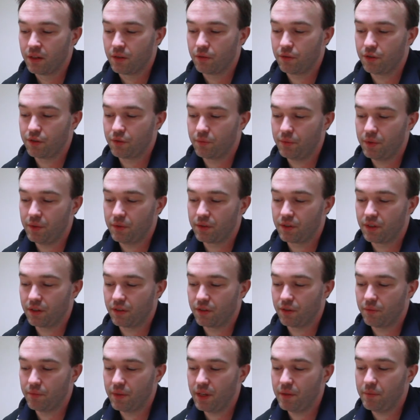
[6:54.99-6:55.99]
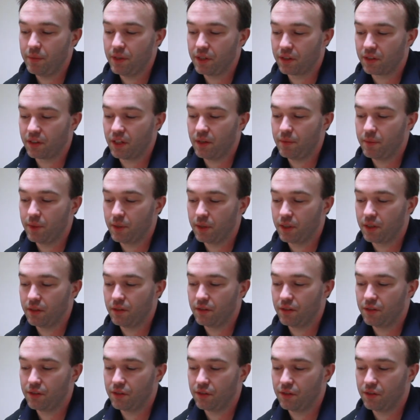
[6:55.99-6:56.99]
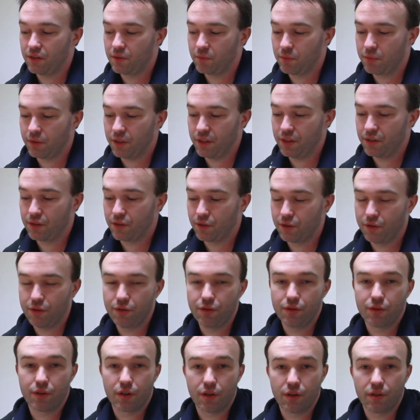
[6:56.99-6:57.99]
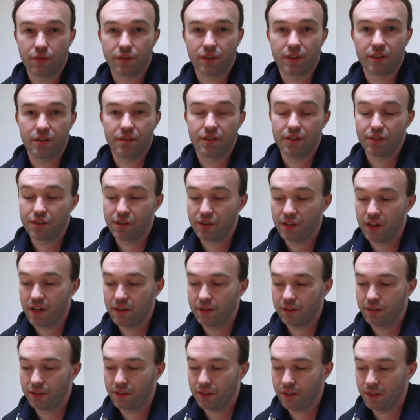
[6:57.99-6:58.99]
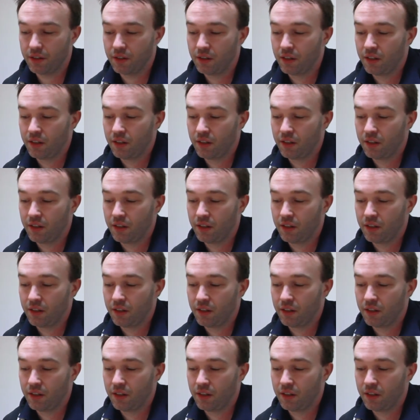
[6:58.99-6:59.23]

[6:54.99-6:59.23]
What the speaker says: which means that there may be claimant conditions placed on you called conditionality.